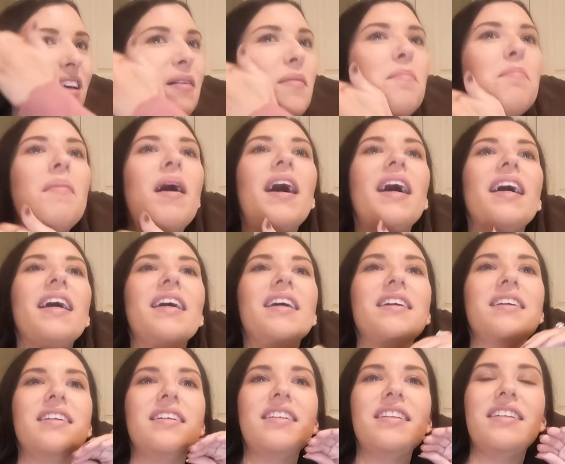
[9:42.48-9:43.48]
my
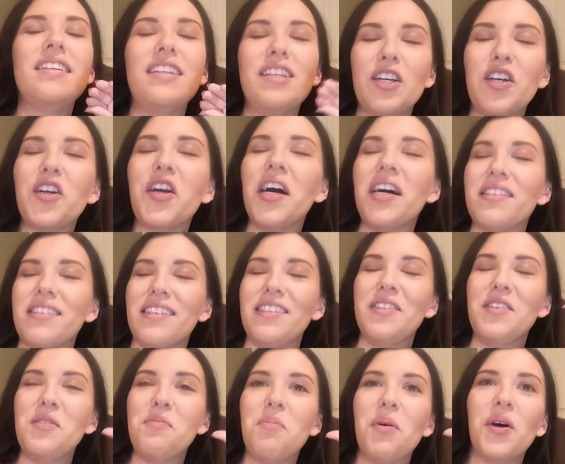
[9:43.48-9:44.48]
dear cousin
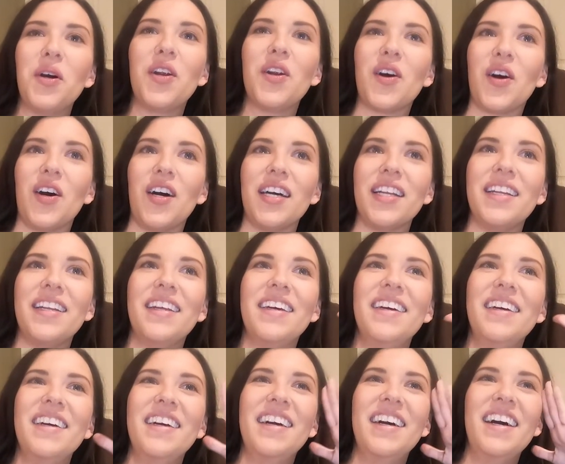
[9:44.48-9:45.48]
who put it on,
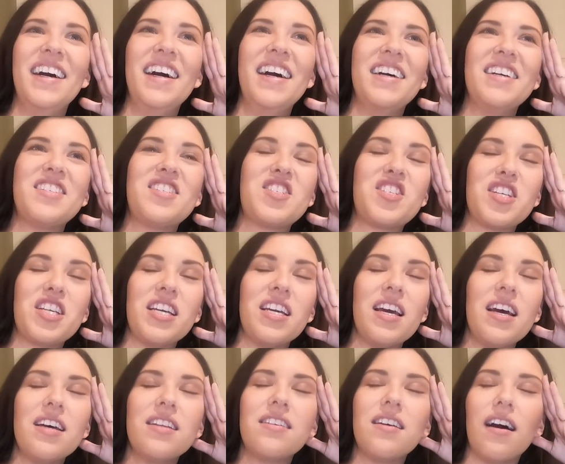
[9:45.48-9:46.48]
she
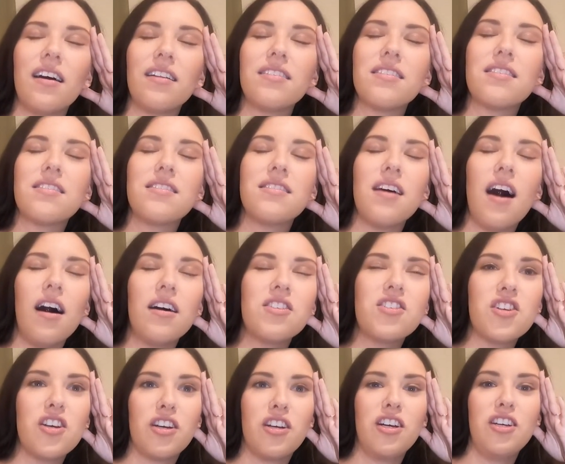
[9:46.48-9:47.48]
had done such
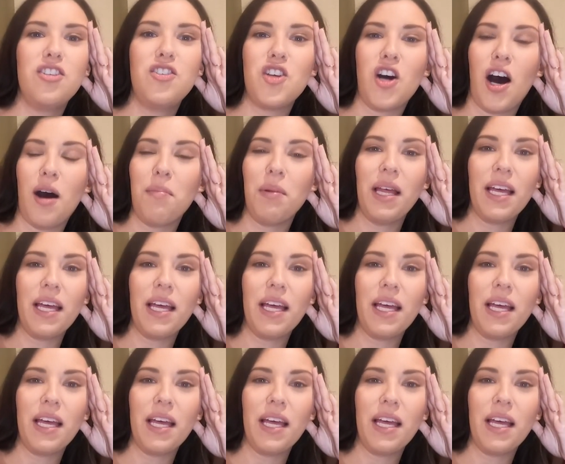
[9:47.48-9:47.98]
a good job.